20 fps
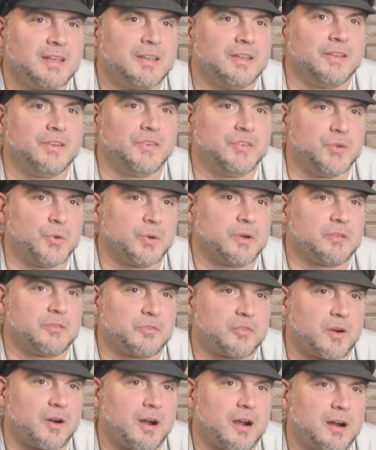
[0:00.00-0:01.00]
endured
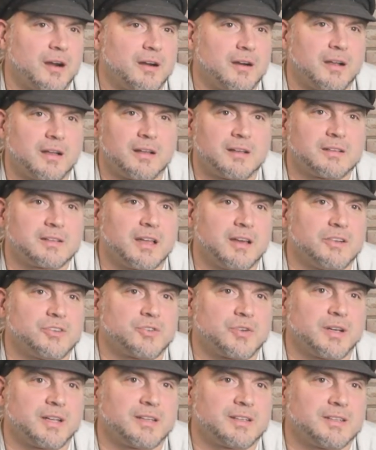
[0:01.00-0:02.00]
for our
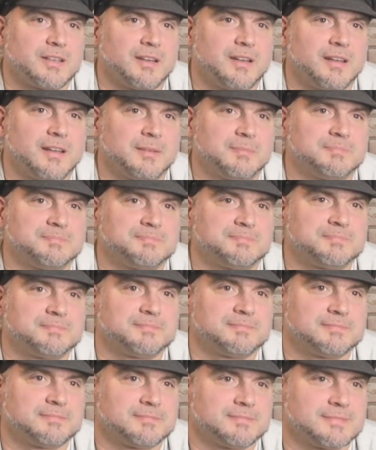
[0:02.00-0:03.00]
country
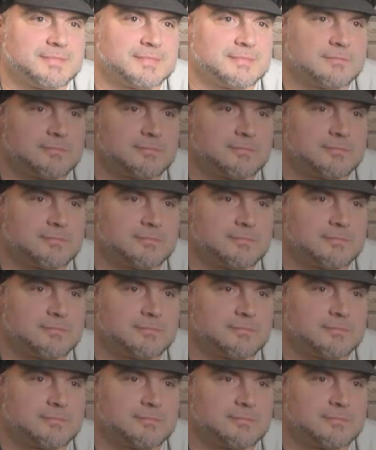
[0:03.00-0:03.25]
today.